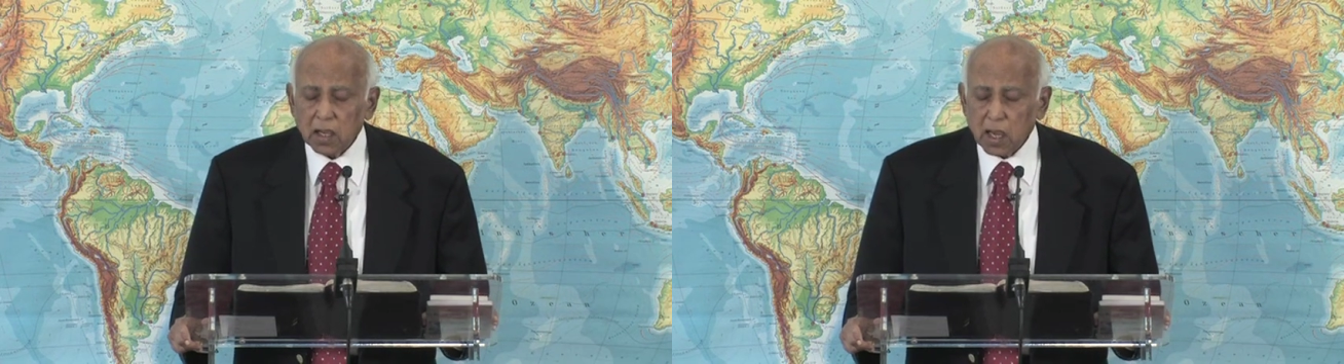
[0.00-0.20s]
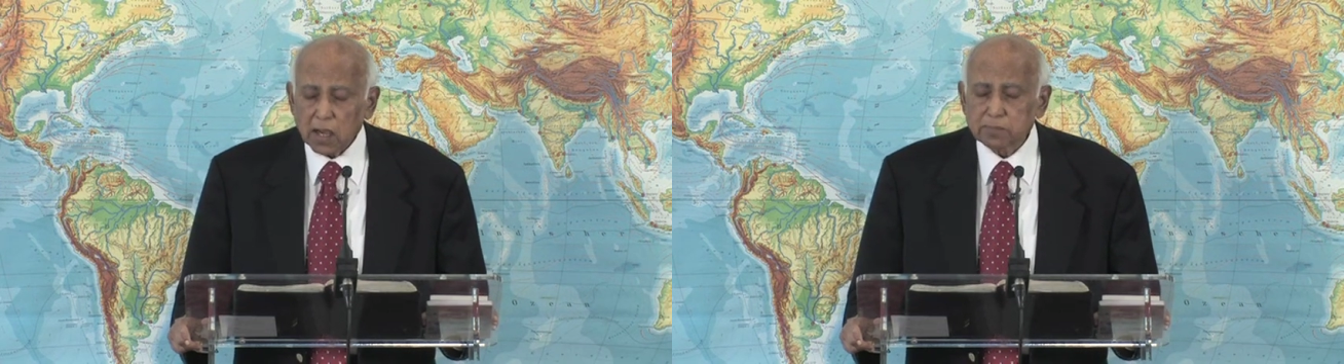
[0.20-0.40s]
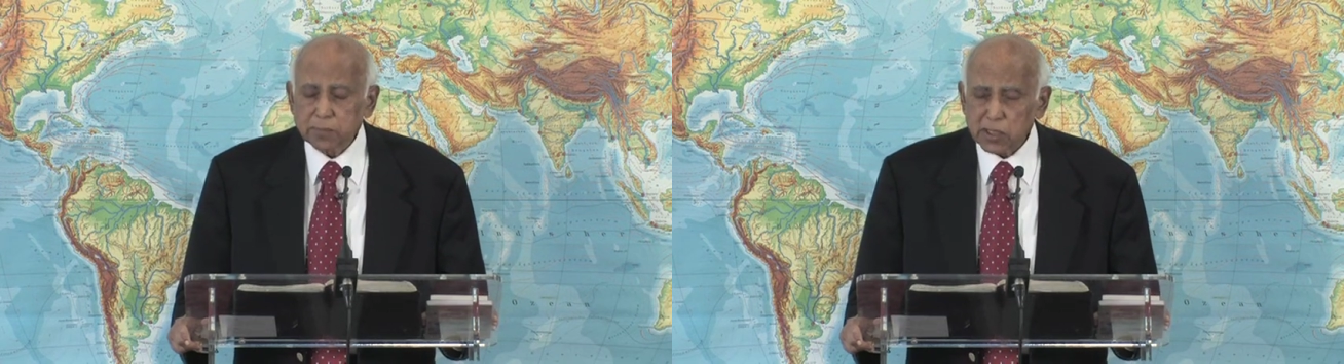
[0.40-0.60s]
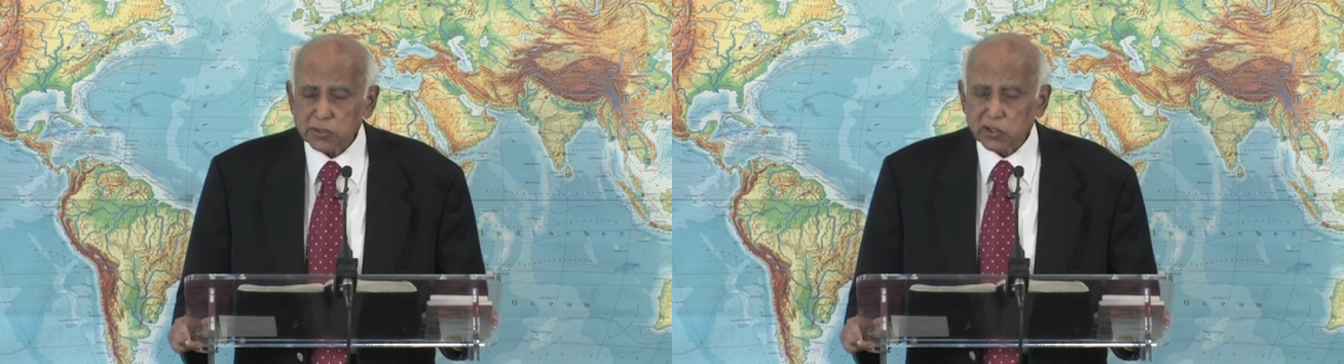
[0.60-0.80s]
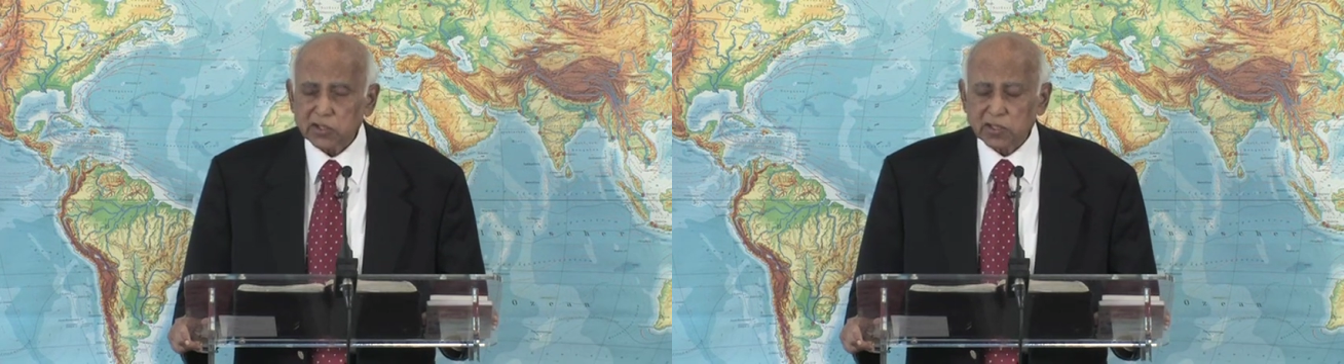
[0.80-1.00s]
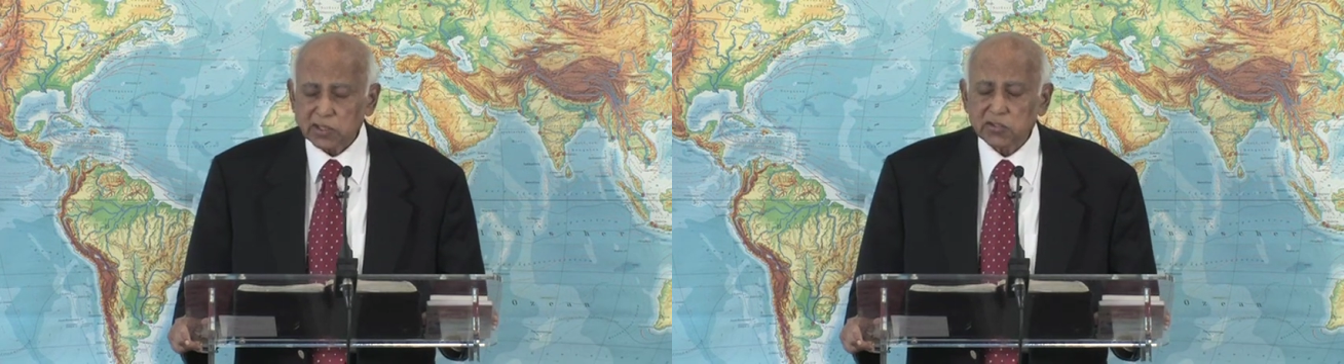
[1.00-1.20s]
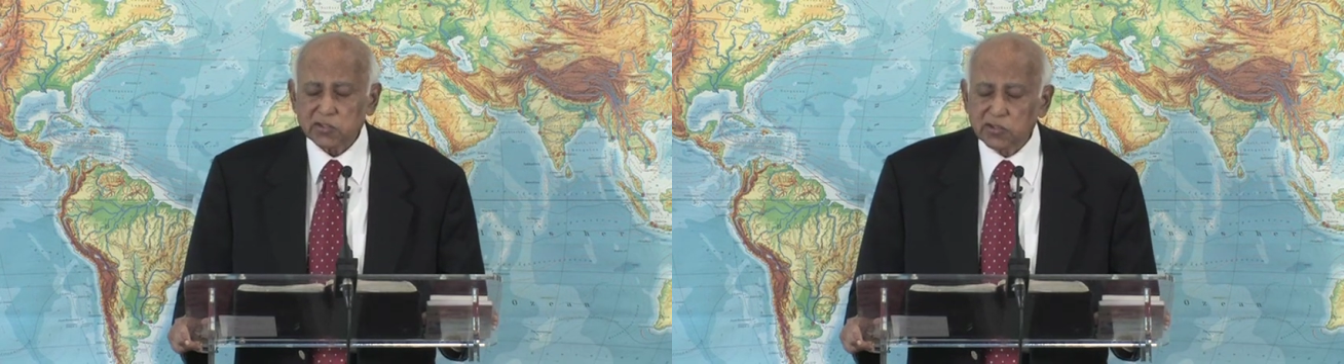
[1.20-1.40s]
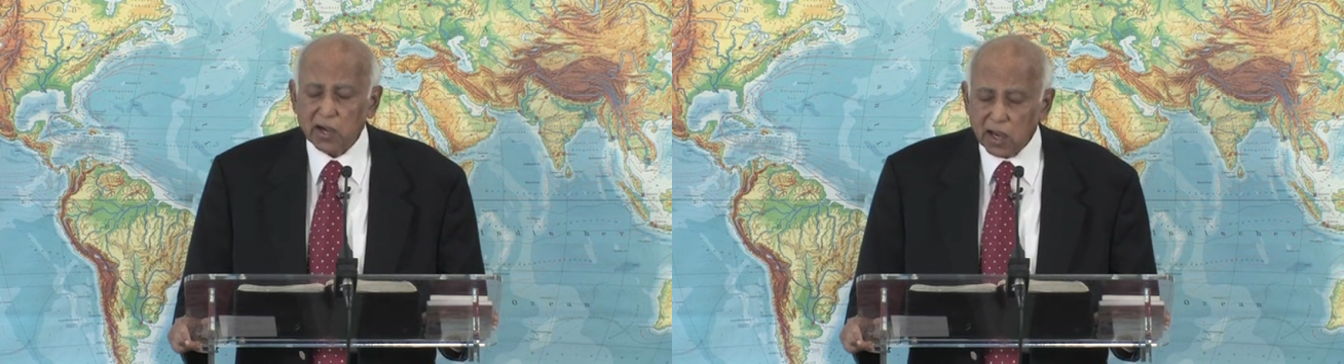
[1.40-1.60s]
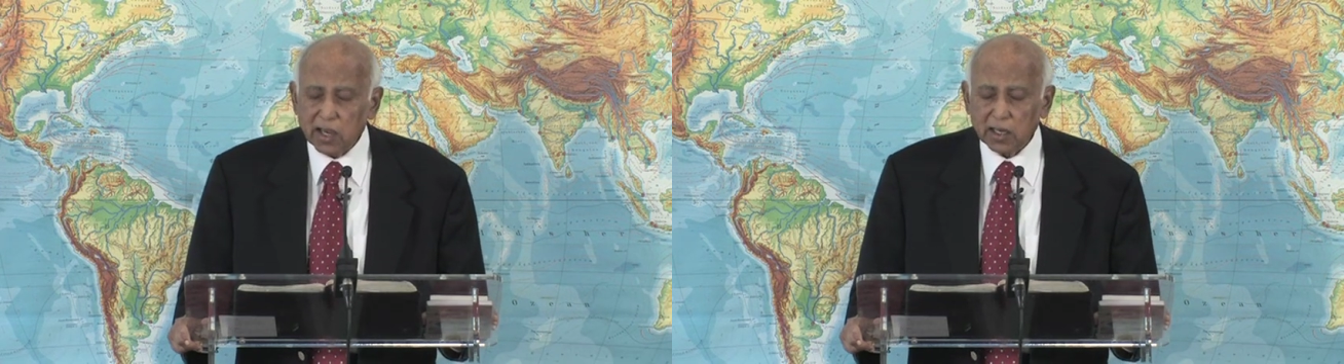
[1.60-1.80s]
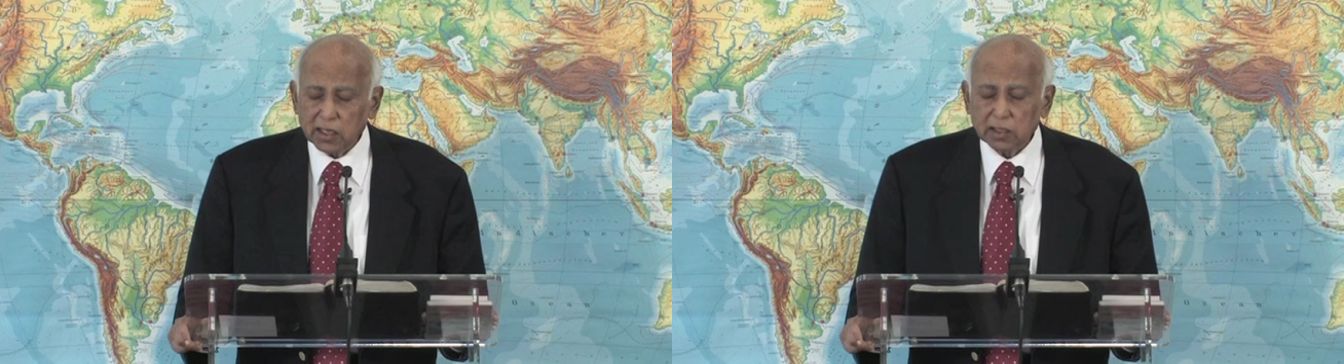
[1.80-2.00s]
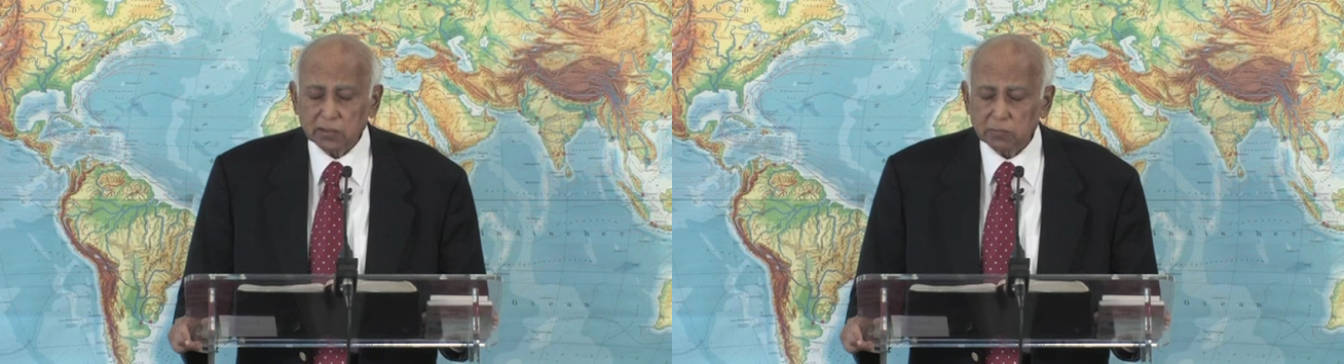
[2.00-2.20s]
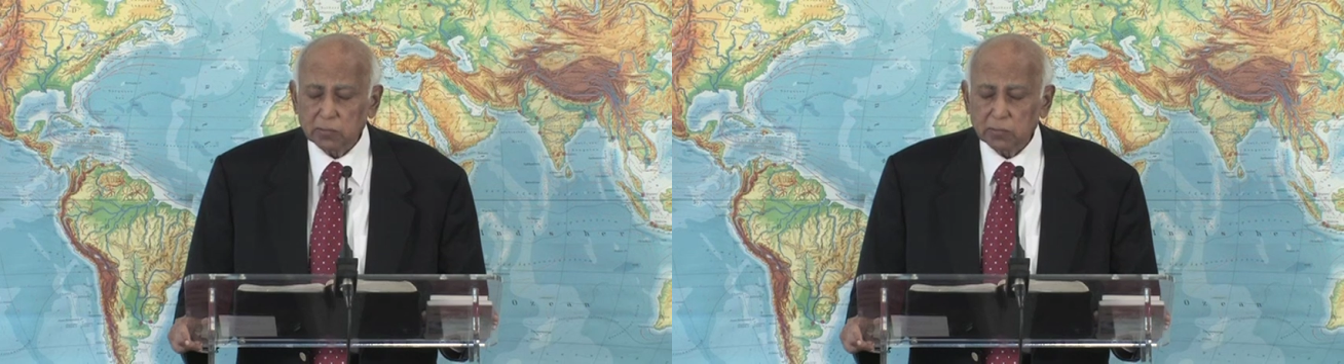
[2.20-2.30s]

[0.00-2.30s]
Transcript: a person is dying,